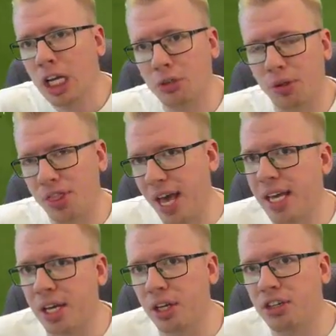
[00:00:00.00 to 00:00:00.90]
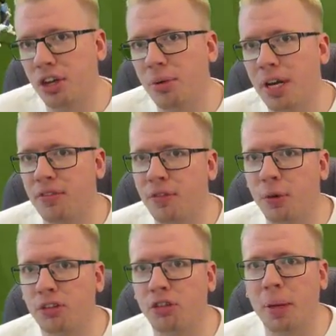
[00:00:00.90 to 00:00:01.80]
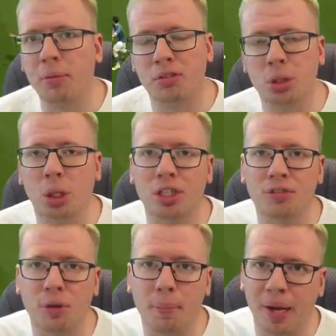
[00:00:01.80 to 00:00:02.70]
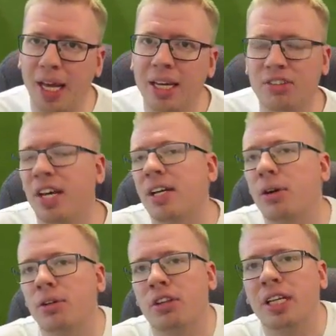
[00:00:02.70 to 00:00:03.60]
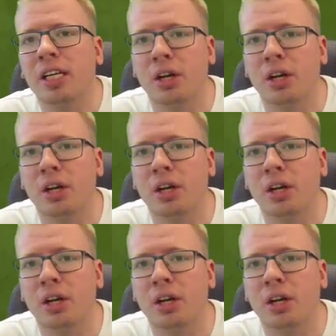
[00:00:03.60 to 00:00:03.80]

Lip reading: to what they can do, and it forces people to try different players, that kind of thing.